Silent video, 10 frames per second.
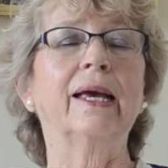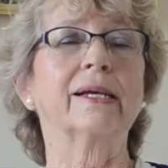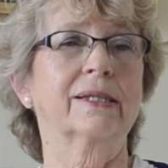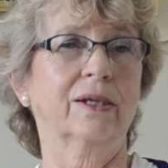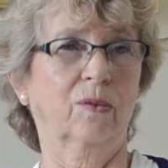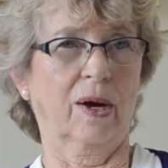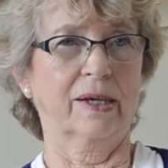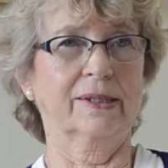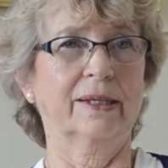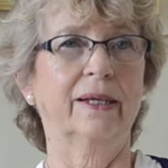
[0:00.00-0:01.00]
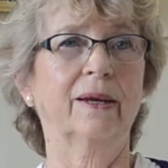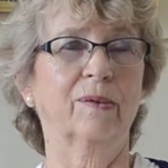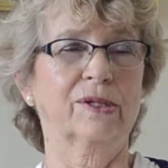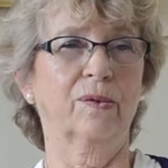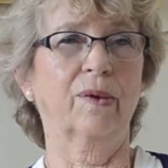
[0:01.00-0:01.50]
Yes, there was, and it
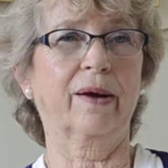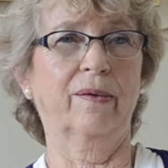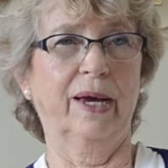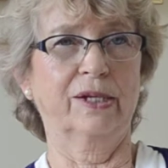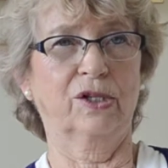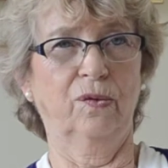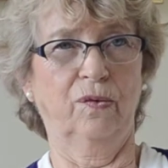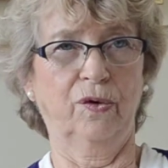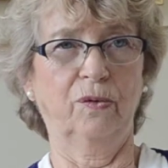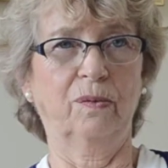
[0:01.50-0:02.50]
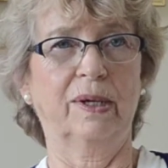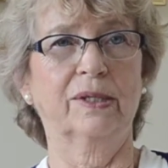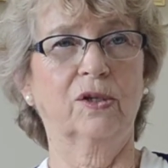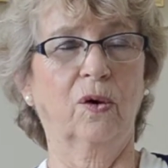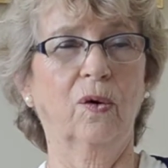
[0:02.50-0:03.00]
was the recreation room.
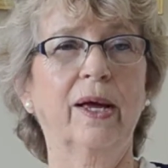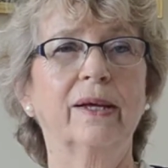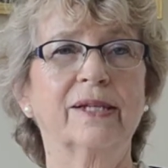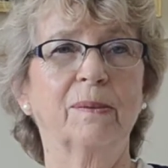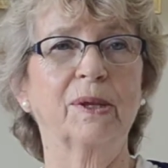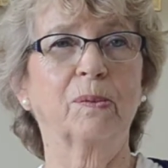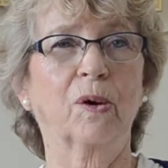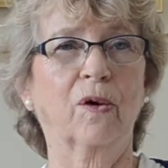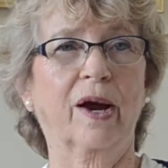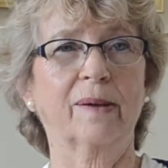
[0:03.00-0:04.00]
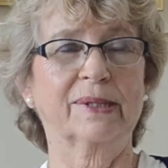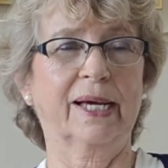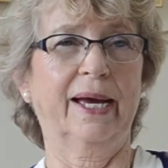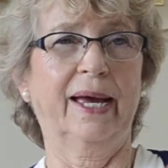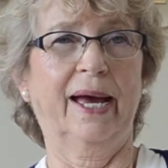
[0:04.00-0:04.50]
So some of the programs
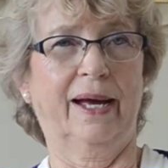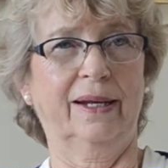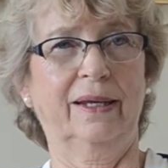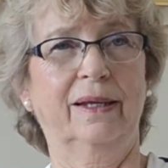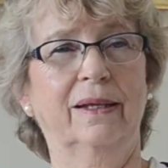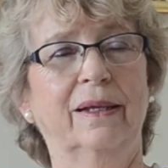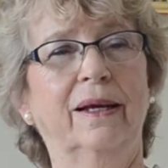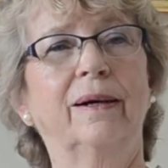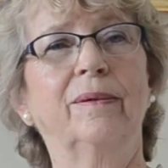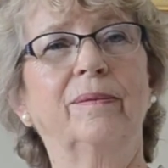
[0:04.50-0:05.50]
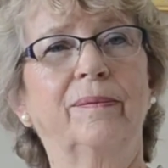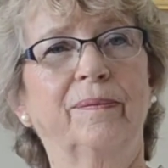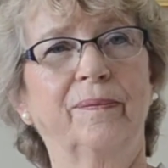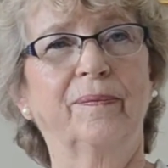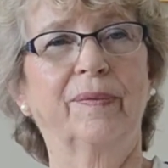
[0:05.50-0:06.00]
I had in
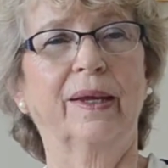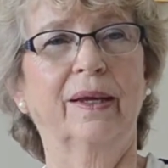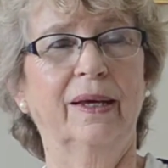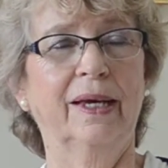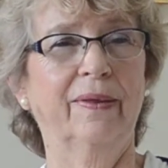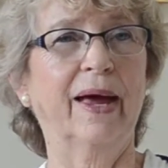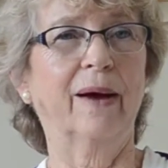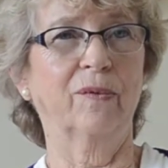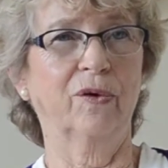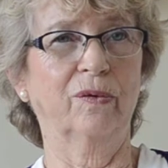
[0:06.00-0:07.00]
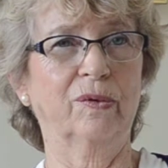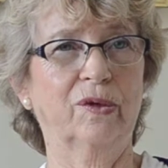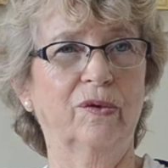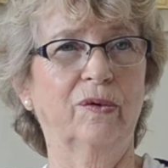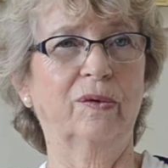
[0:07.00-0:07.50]
that room
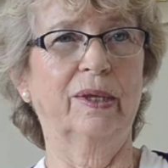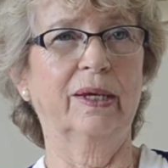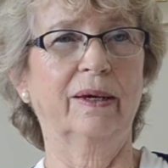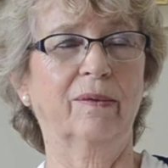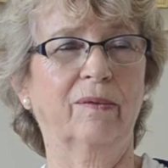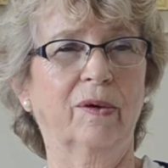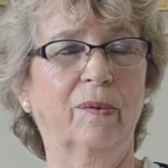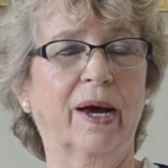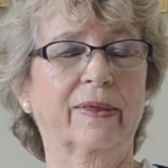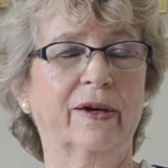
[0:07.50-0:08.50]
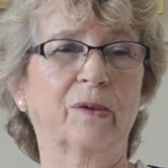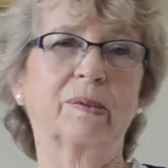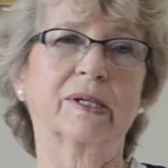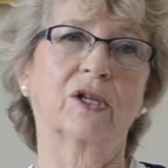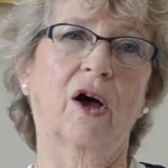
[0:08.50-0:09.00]
too. The rec
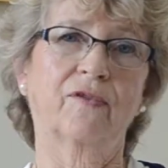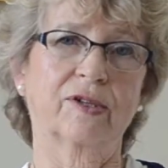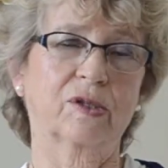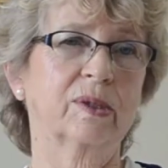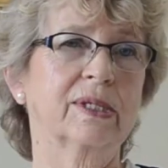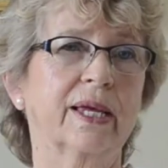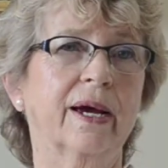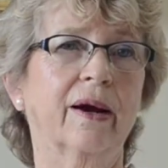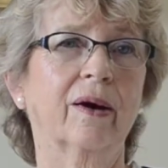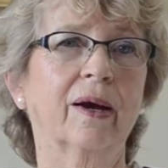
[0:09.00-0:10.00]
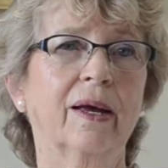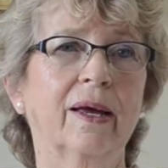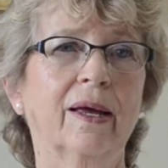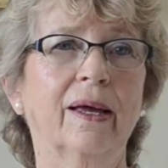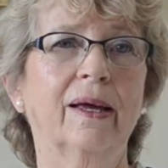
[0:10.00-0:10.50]
therapist office was there,
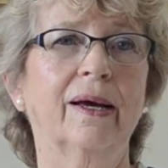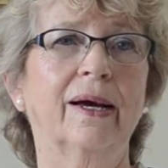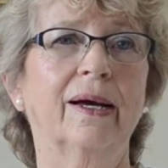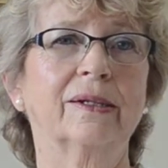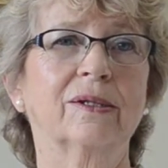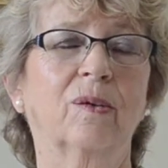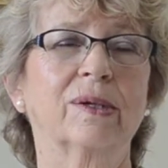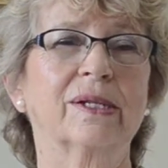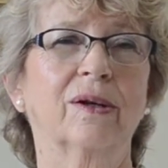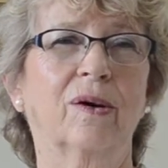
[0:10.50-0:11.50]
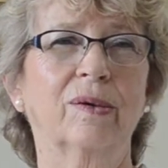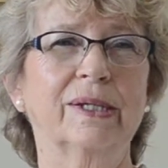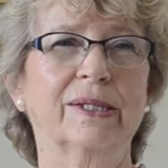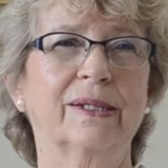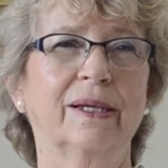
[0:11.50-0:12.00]
so it wasn't
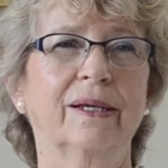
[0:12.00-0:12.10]
always.